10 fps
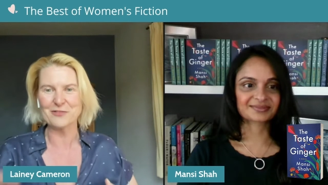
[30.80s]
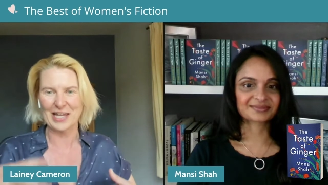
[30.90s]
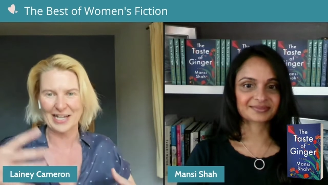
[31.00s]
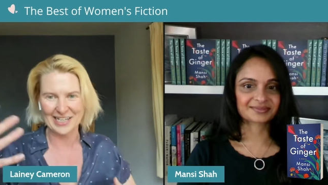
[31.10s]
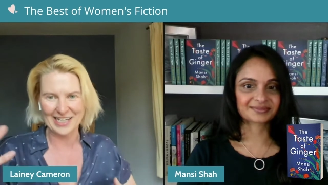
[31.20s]

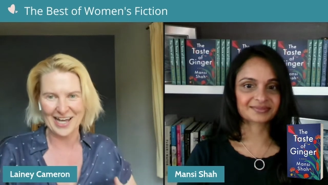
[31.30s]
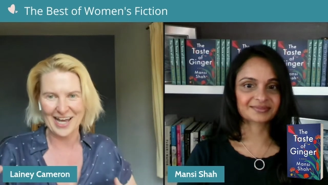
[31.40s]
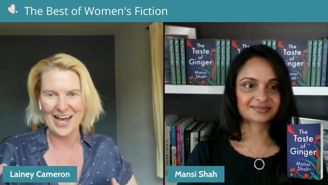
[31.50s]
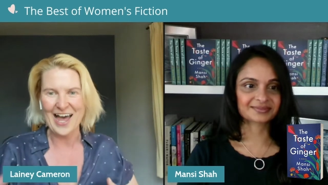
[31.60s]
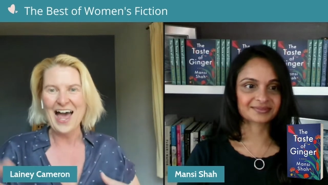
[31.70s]
Speaker 1: India
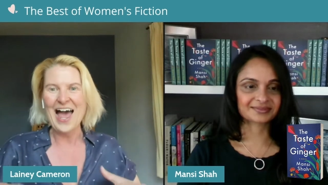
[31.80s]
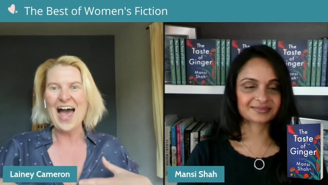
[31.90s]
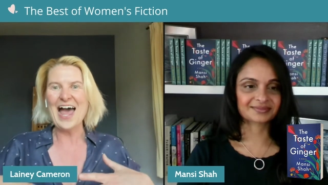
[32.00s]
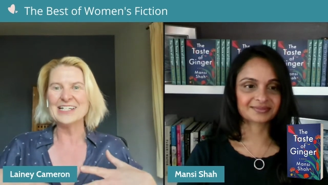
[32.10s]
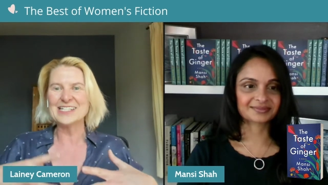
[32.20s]

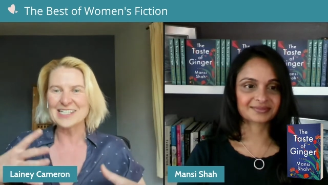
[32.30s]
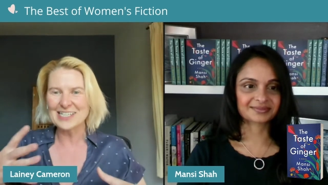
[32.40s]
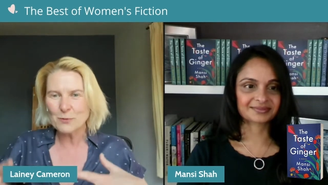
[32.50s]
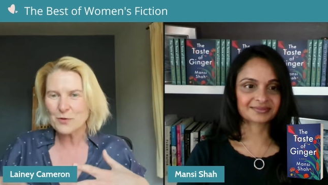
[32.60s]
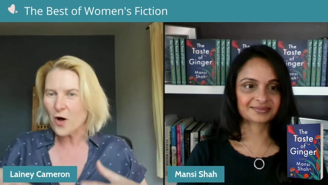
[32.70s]
and dealing
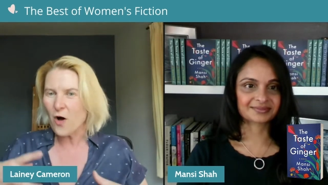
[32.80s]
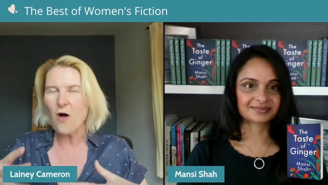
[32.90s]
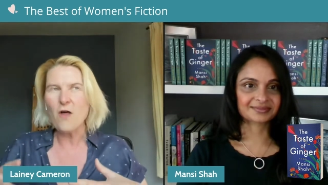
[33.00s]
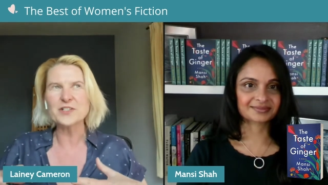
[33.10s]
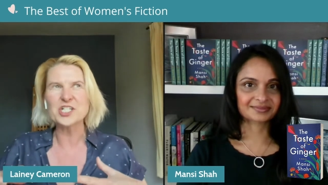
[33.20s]
with all
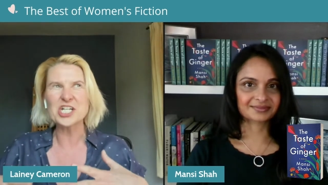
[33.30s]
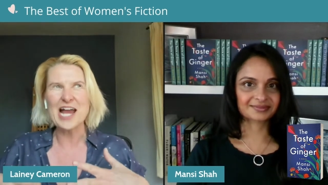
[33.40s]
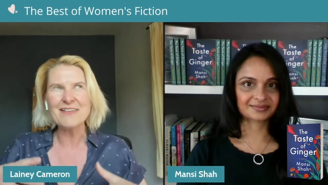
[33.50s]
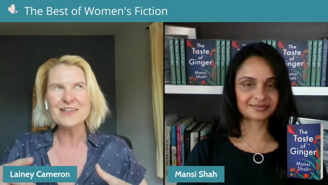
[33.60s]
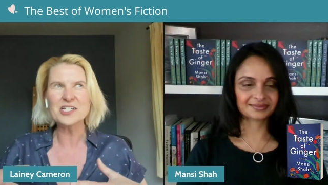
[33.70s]
the
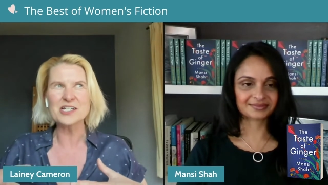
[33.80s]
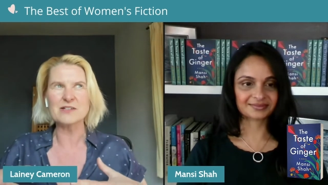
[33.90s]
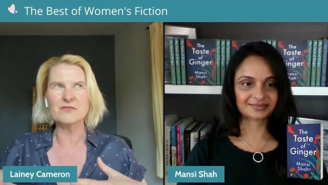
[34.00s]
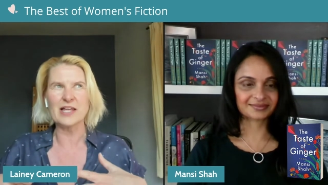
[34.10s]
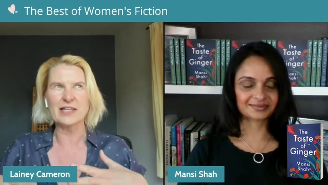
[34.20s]
challenges
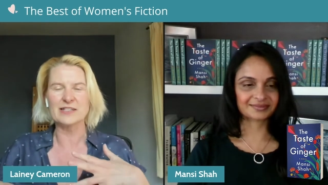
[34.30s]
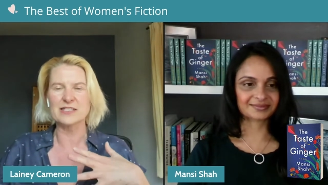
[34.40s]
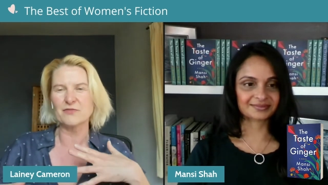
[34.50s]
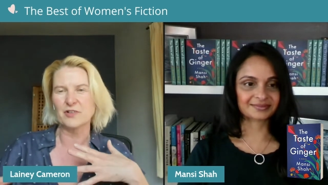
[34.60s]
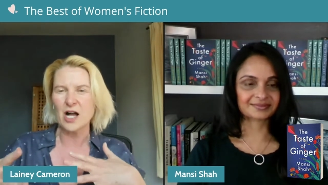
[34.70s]
of like the
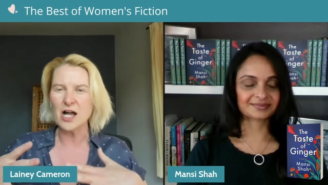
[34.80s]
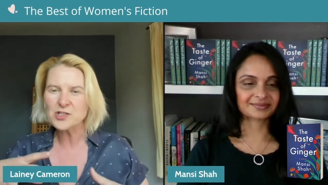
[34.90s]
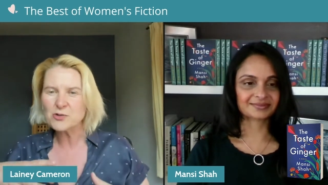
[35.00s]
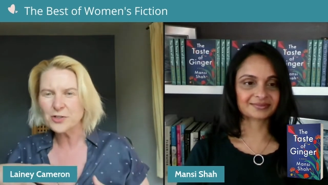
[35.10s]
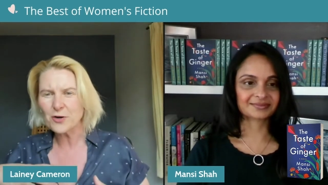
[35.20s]
different
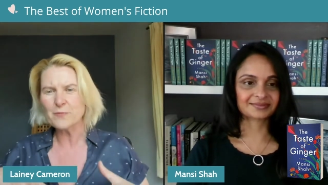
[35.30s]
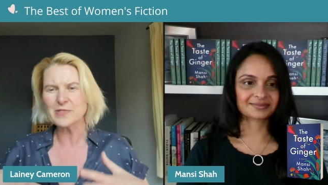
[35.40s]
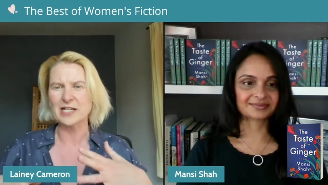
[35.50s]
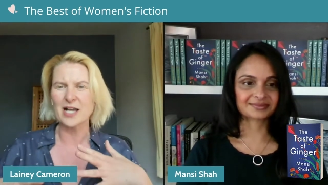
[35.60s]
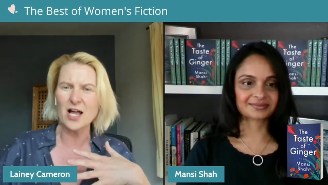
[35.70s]
cultural norms
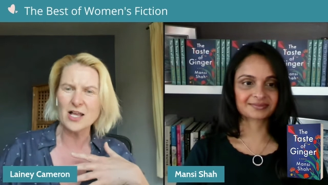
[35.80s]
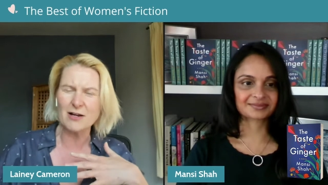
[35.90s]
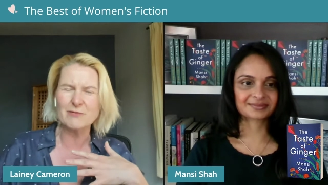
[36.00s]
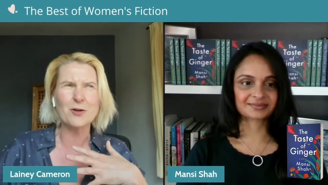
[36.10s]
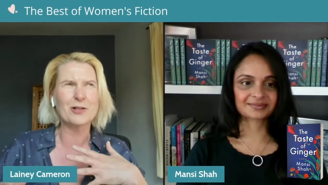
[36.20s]
and
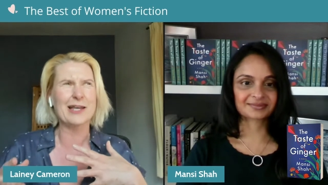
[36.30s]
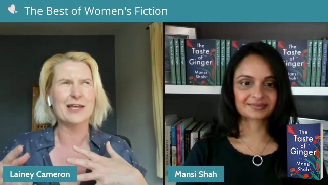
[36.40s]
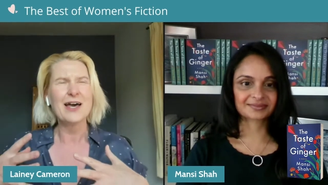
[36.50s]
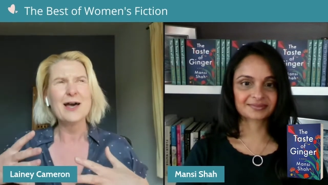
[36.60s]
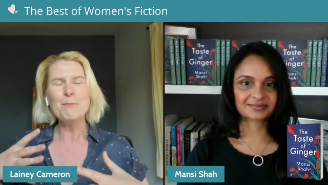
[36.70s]
around like
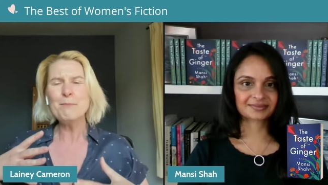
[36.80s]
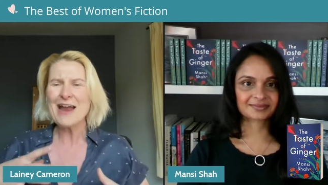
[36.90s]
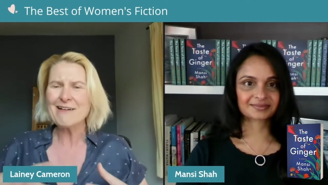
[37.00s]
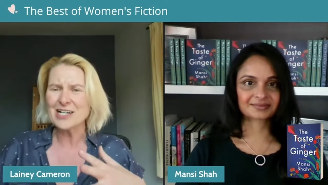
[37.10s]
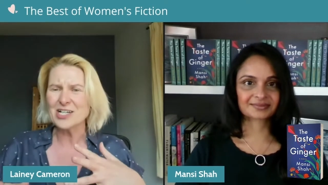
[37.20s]

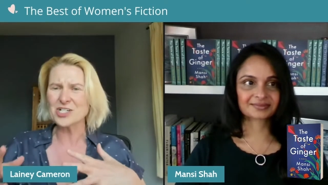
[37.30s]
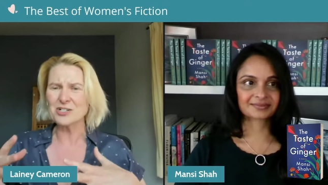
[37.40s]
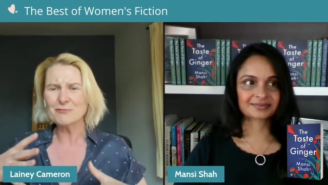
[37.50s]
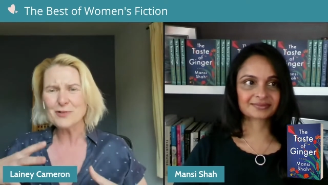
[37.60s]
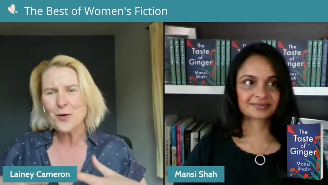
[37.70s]
marriage and
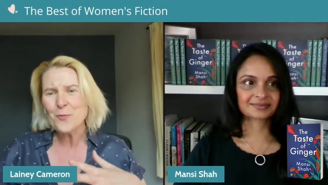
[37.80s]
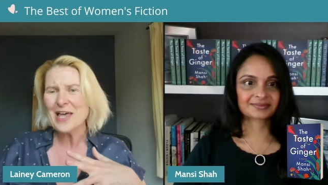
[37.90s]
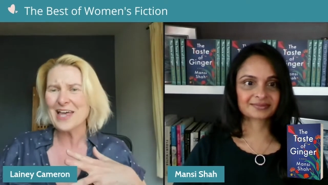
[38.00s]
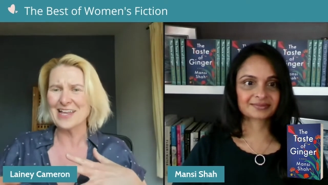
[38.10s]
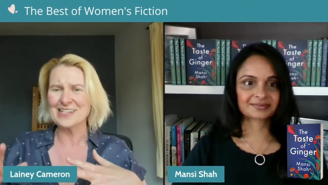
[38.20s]

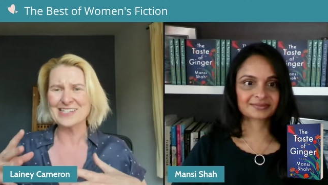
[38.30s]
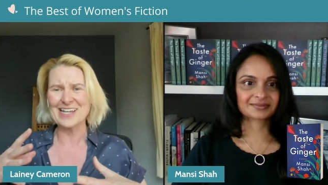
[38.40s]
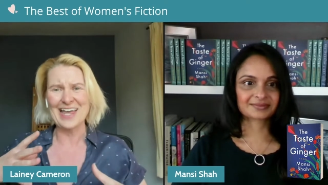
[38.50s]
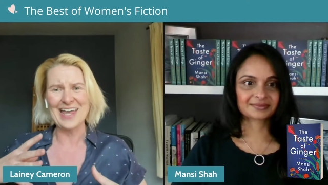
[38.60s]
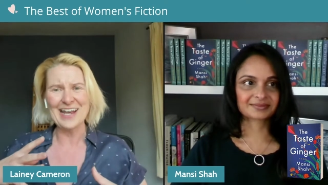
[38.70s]
romance.
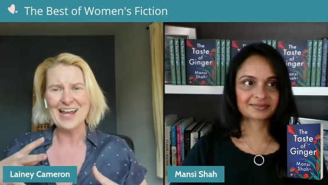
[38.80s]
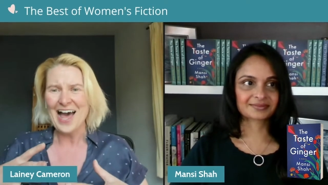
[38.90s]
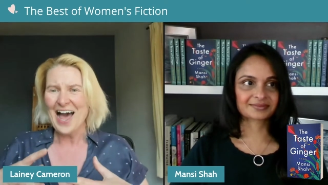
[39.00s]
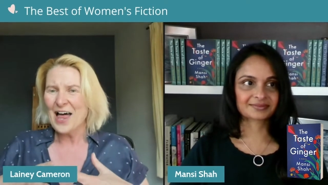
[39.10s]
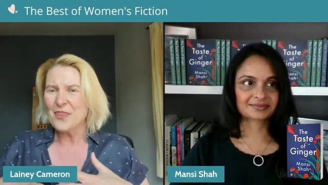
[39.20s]
And
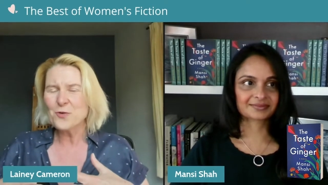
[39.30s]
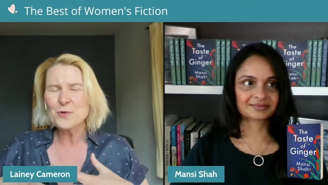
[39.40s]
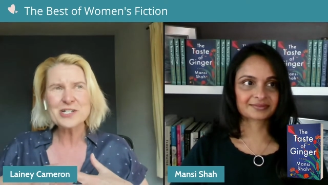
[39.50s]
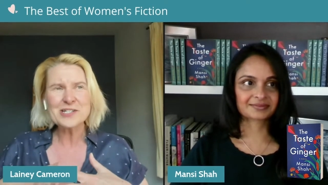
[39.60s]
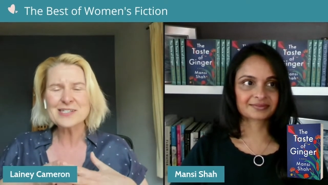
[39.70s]
there were
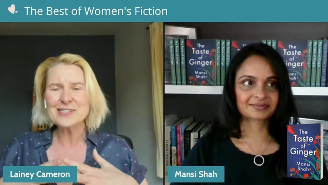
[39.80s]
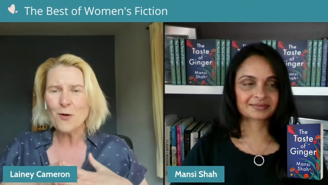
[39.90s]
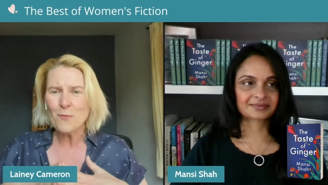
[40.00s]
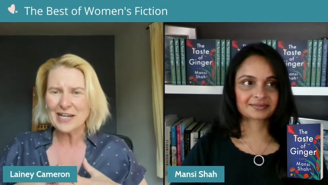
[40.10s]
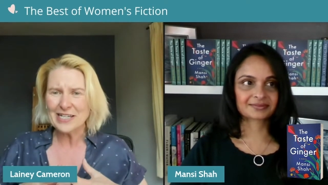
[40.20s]
just so
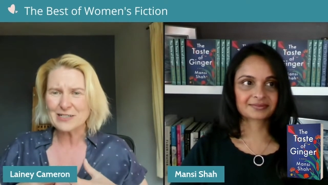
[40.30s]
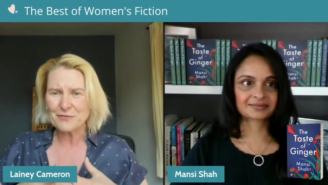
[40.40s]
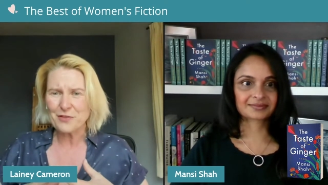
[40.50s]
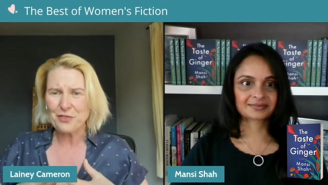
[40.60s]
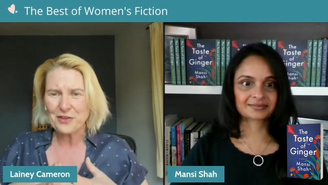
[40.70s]
many
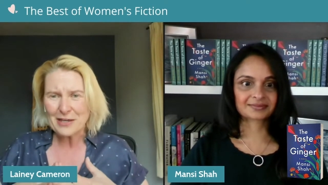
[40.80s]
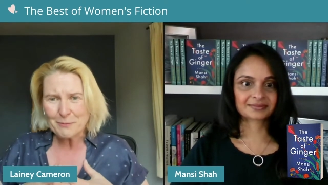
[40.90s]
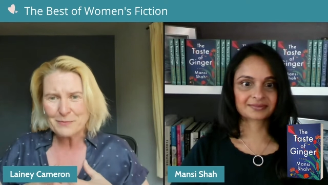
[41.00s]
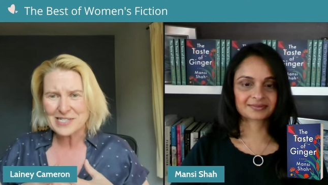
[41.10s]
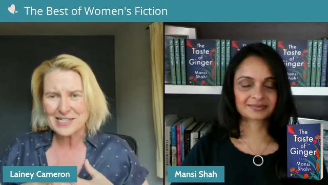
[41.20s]
different
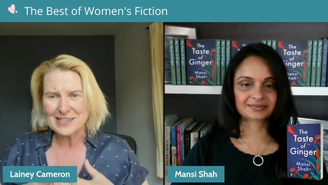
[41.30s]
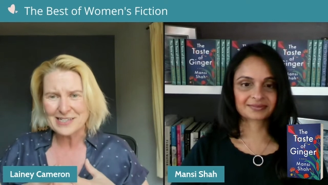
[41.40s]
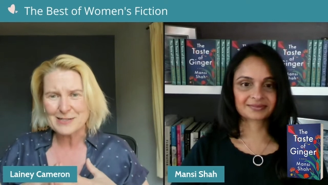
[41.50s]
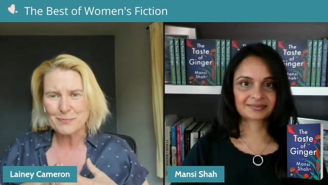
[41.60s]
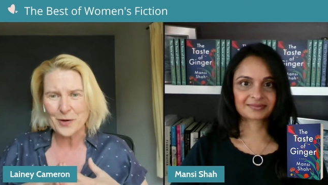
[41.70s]
themes in
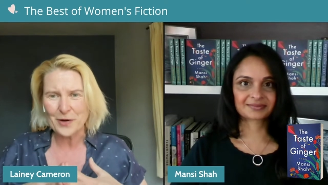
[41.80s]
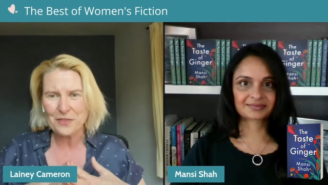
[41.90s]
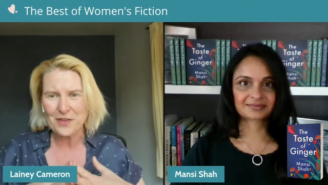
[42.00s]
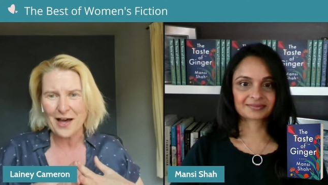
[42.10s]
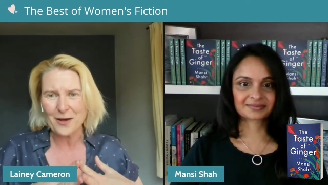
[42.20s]
this book
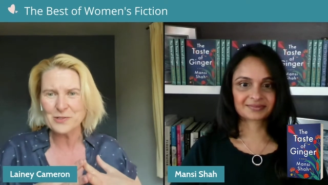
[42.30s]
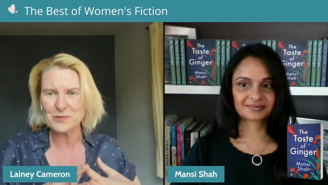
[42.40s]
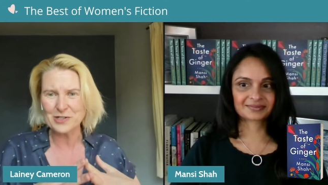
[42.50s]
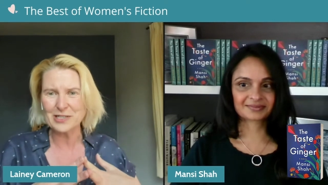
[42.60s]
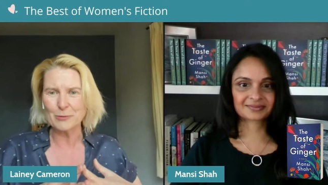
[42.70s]
that I was
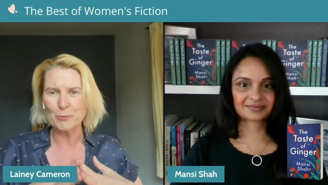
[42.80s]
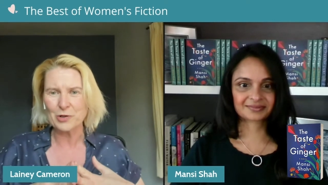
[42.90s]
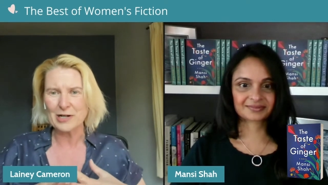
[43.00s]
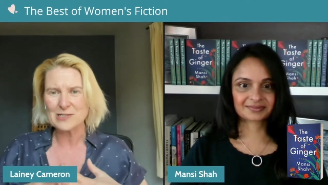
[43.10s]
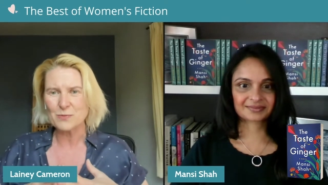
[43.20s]
really
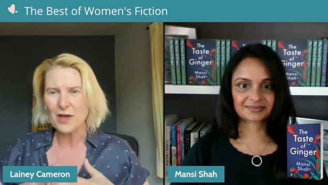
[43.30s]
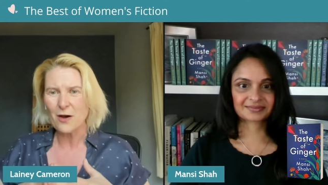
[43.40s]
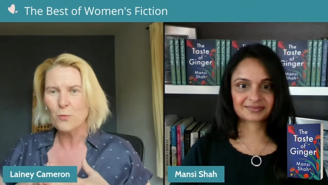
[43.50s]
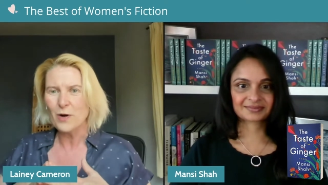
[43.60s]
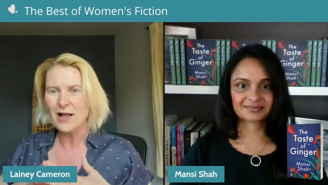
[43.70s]
impressed with how
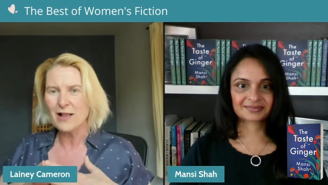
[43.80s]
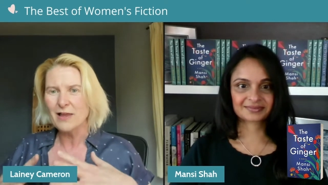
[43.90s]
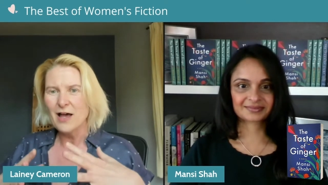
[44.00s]
well